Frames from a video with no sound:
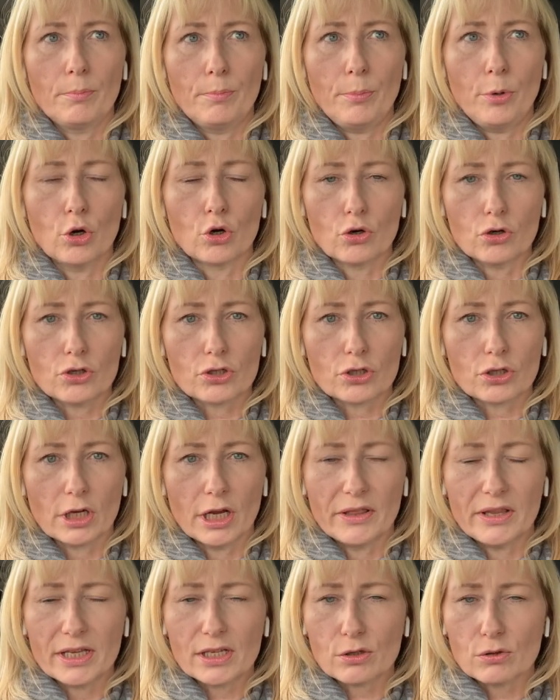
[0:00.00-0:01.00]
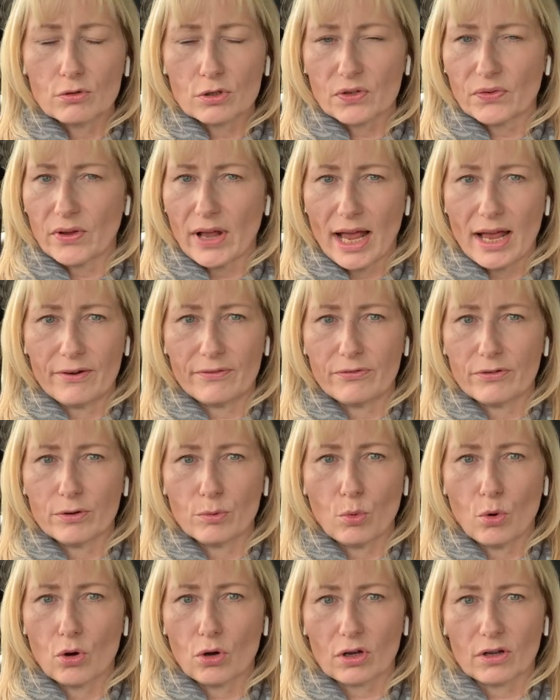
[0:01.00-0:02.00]
But, and this goes for every
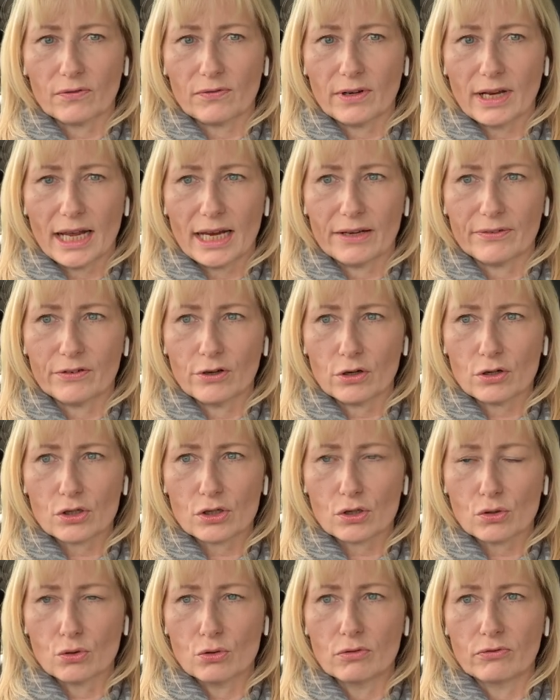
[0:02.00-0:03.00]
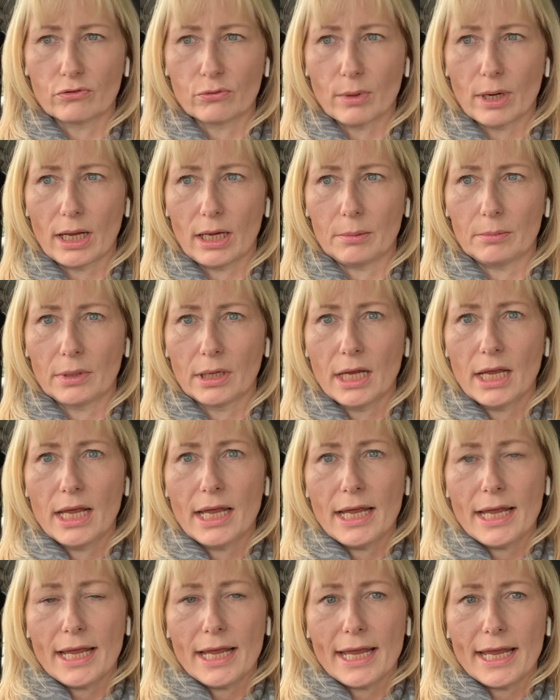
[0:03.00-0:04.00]
walk of life, not just overwhelm,
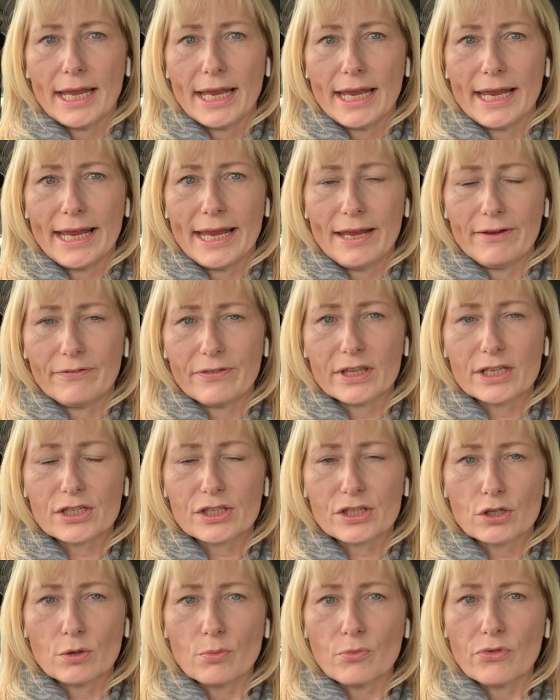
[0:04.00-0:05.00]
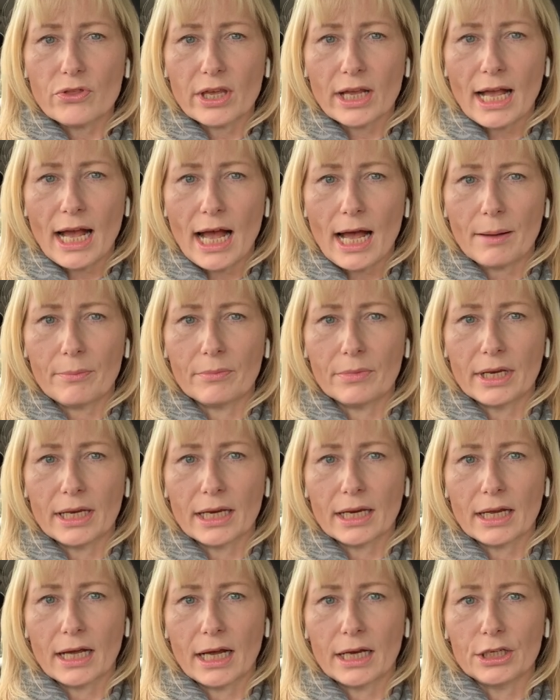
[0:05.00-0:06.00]
if there's something
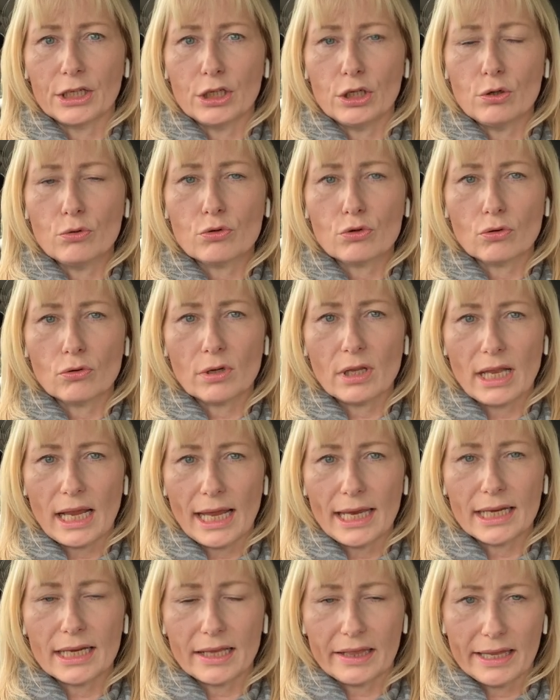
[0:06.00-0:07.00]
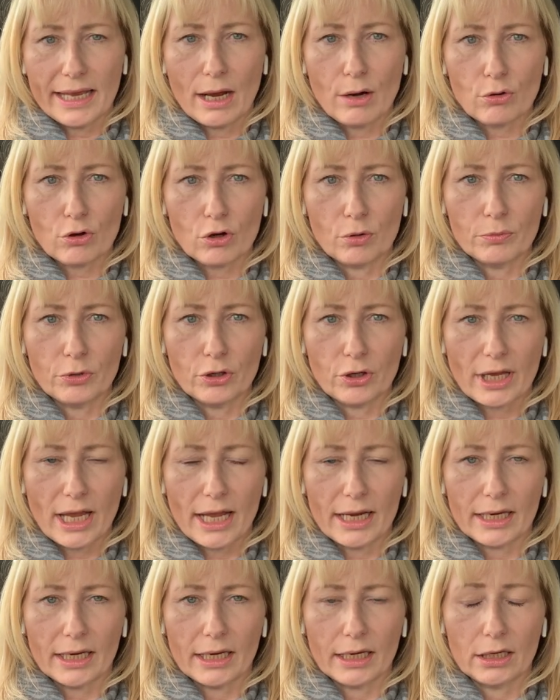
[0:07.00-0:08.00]
happening and you don't like the outcome you're
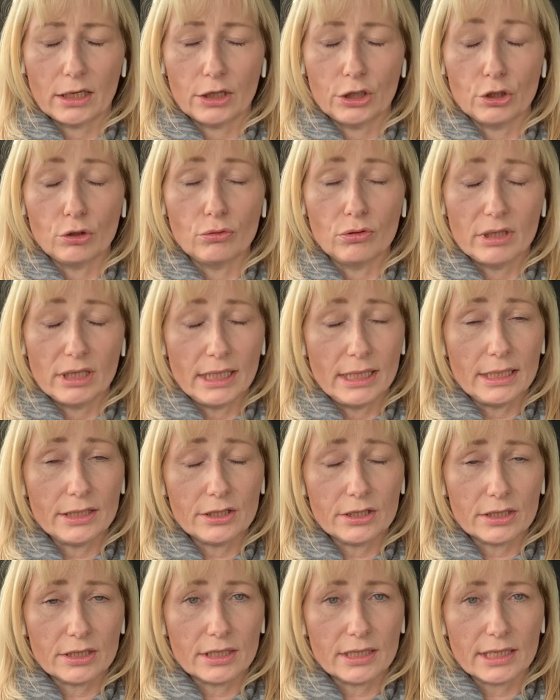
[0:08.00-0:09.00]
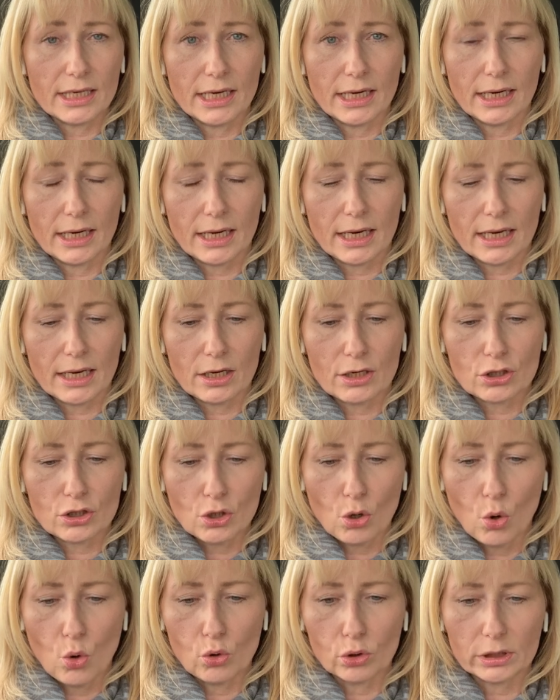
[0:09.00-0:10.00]
getting, you need to take
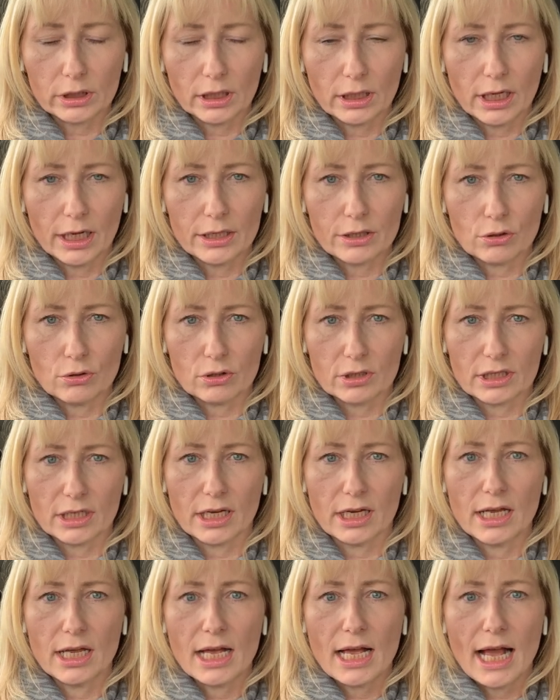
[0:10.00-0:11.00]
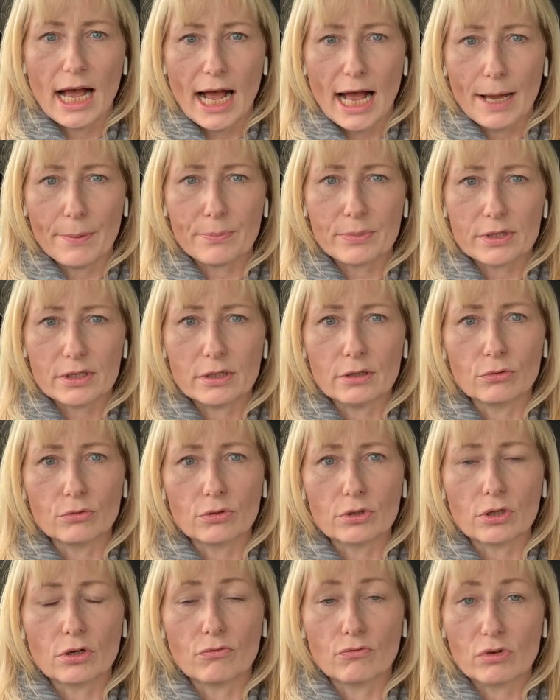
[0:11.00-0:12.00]
total and utter
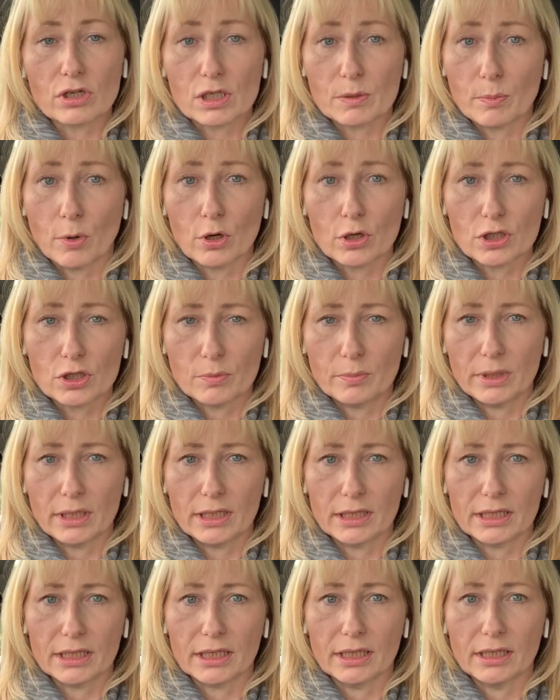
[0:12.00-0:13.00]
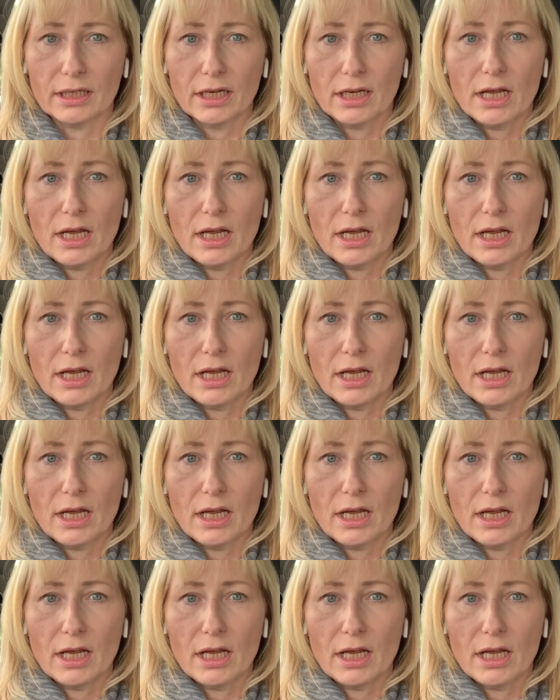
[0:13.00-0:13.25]
absolute responsibility,